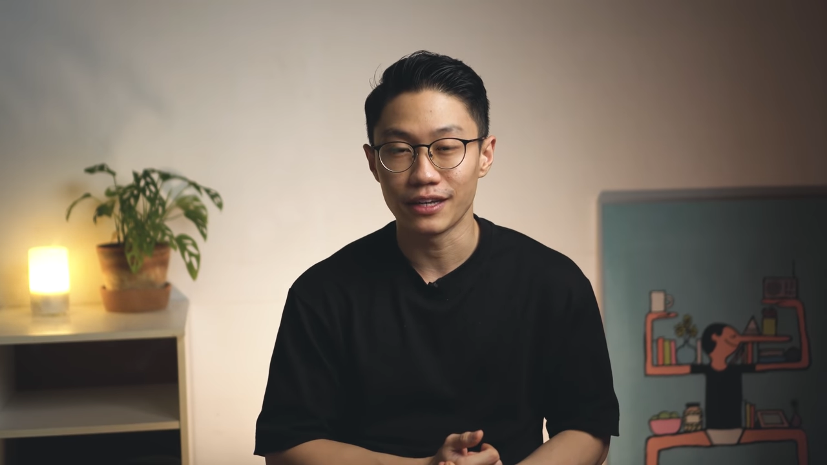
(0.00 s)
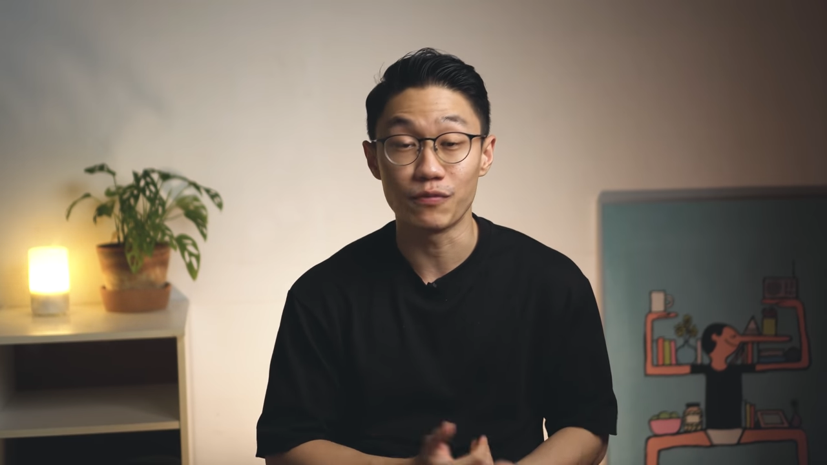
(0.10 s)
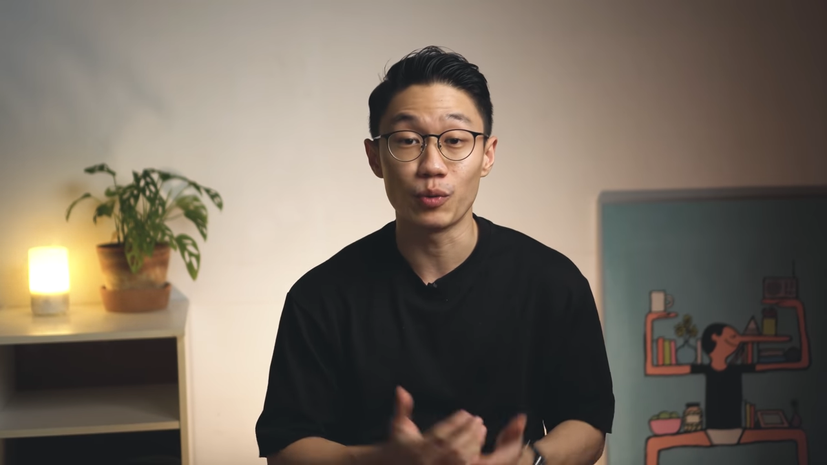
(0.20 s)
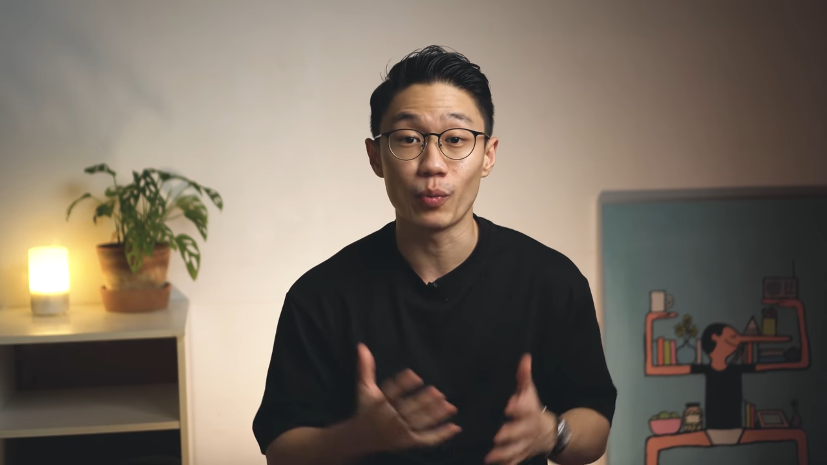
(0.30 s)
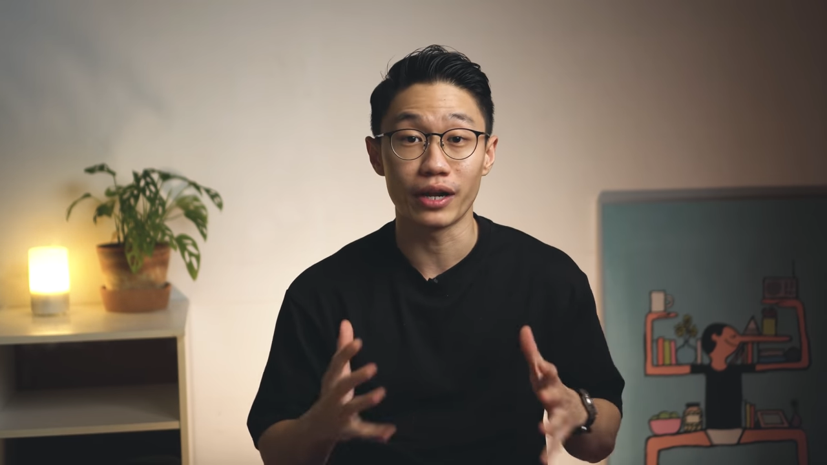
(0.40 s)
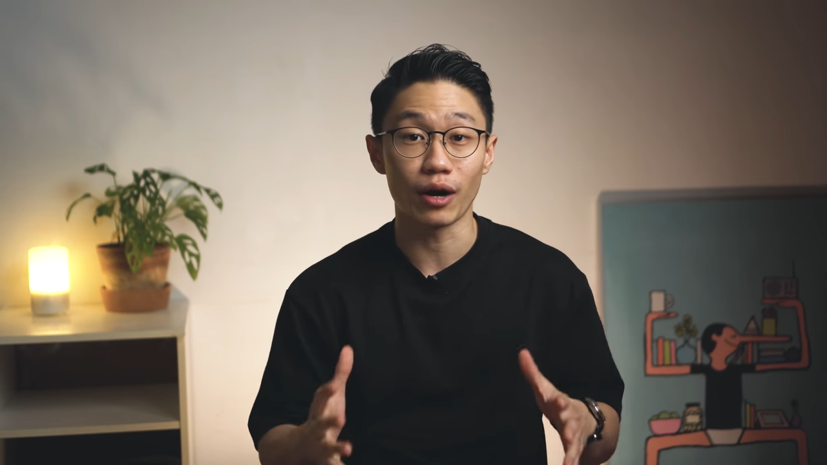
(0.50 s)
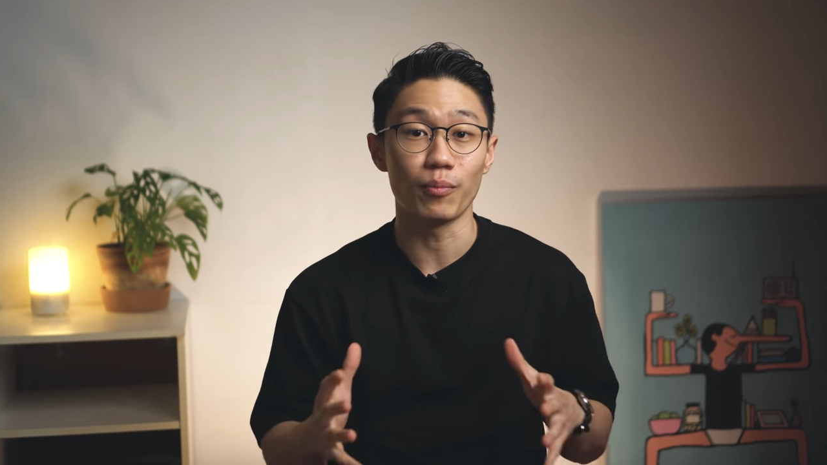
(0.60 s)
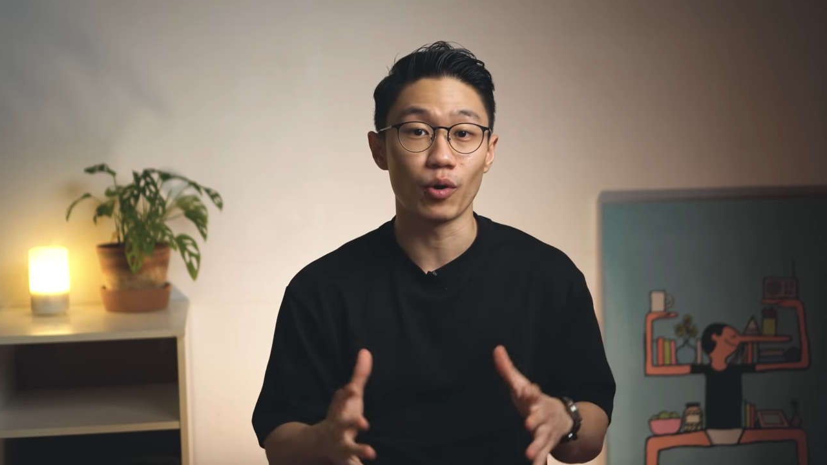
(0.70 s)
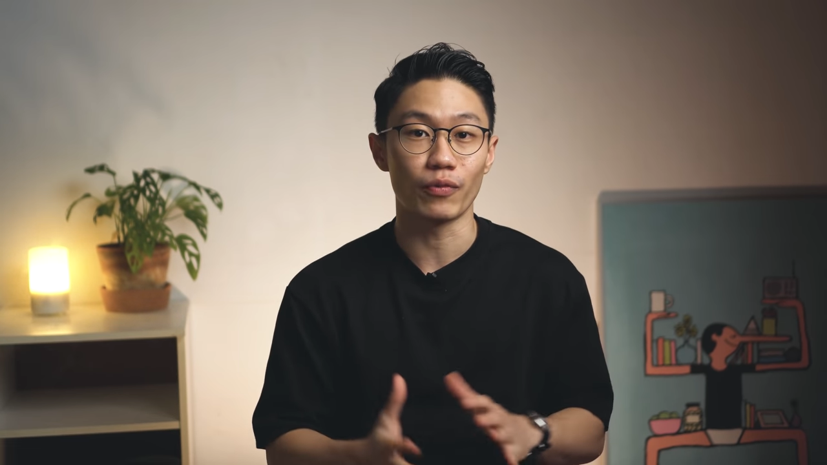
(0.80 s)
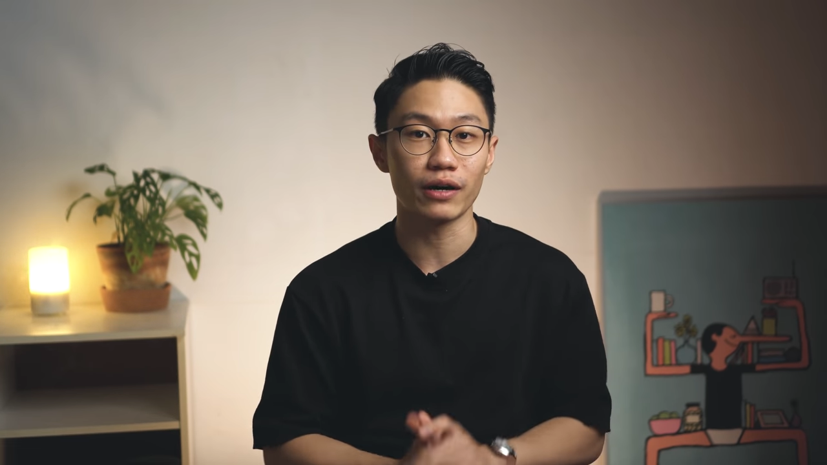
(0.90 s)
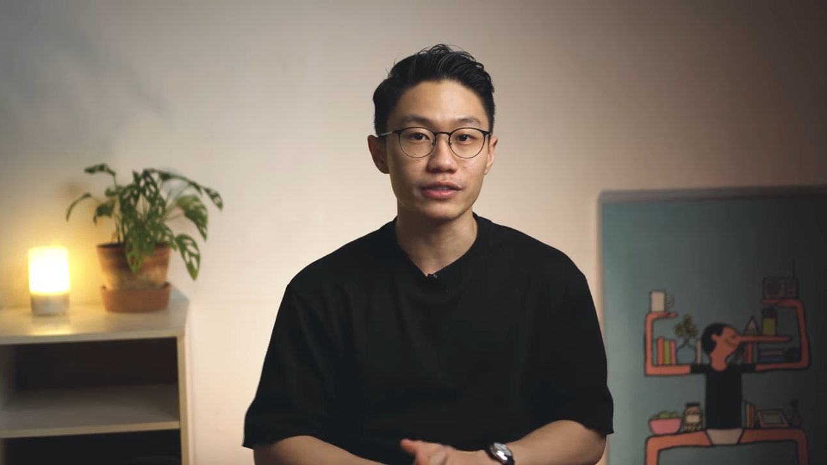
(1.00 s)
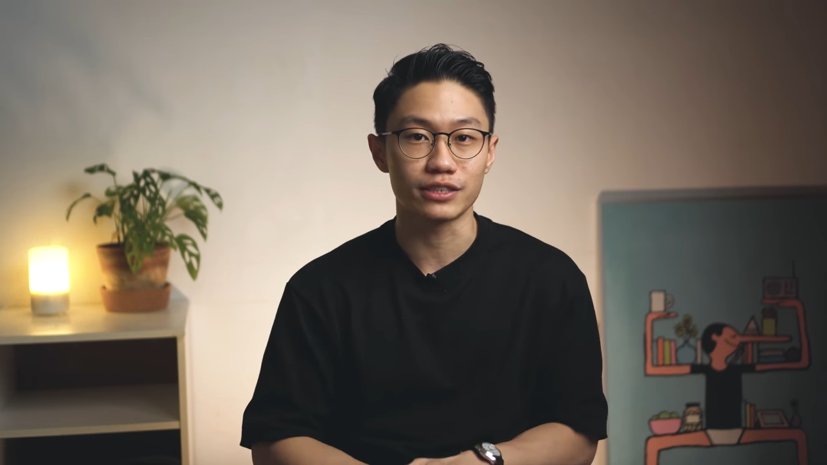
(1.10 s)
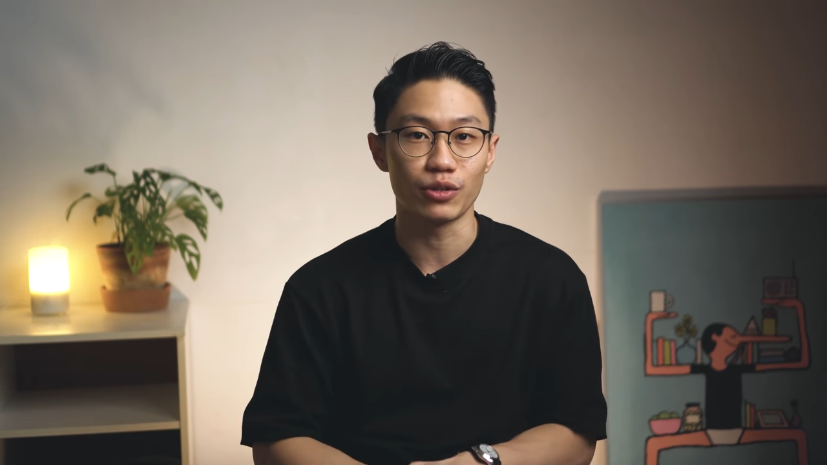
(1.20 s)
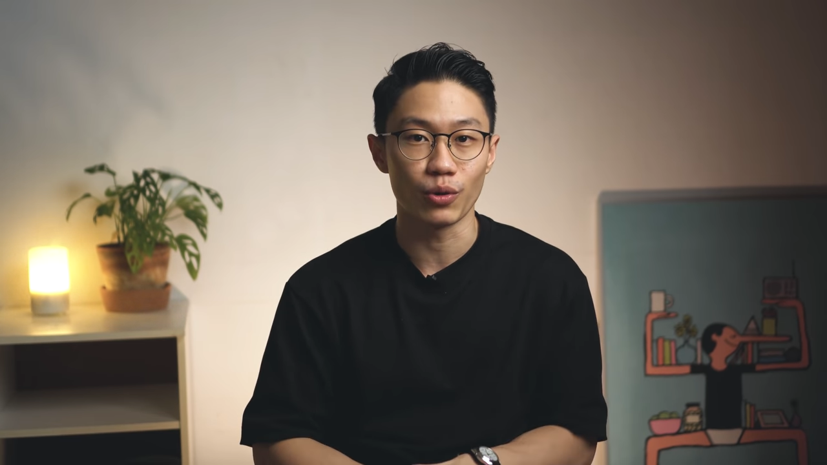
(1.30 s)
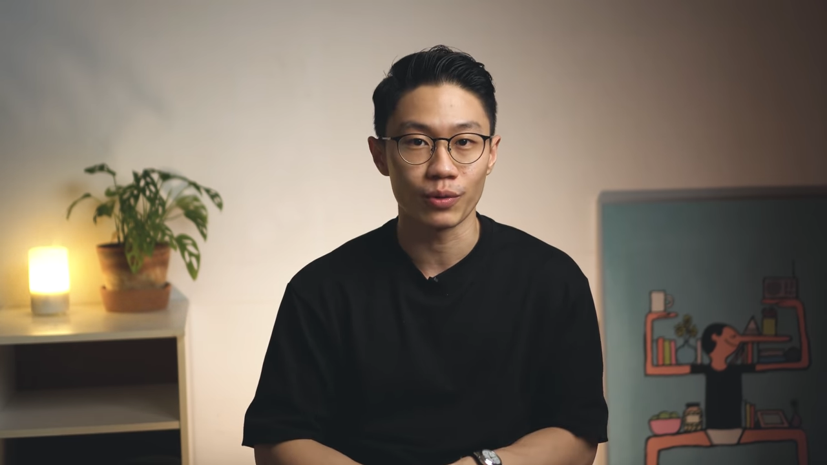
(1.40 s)
even when our morale
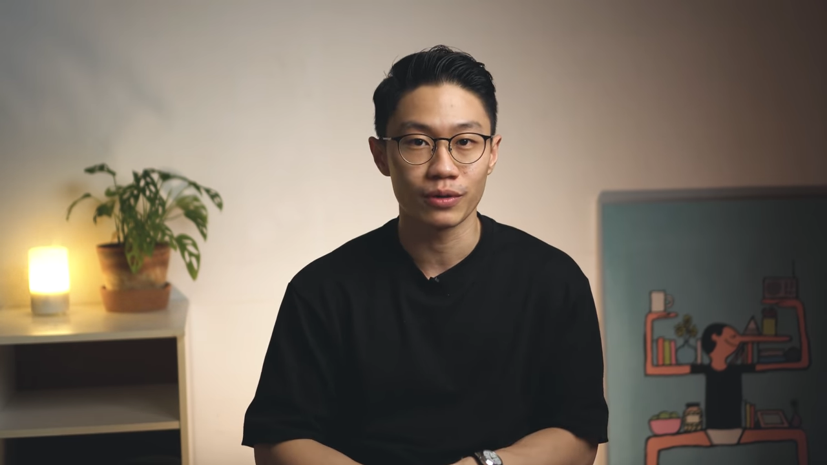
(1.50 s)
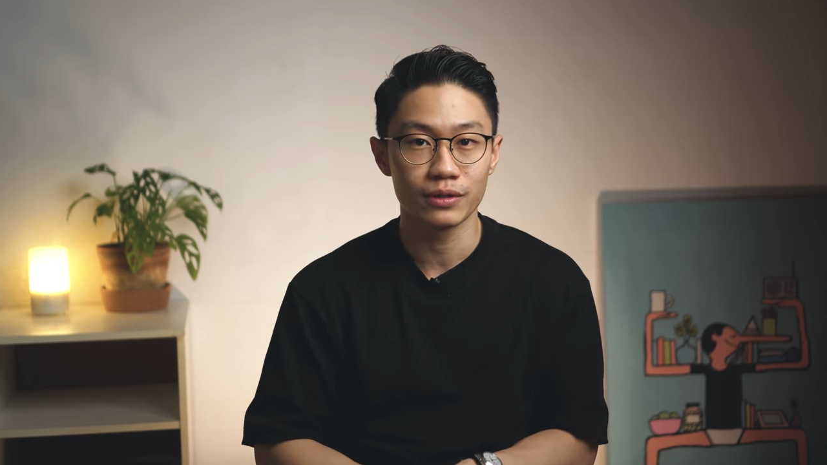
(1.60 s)
is low.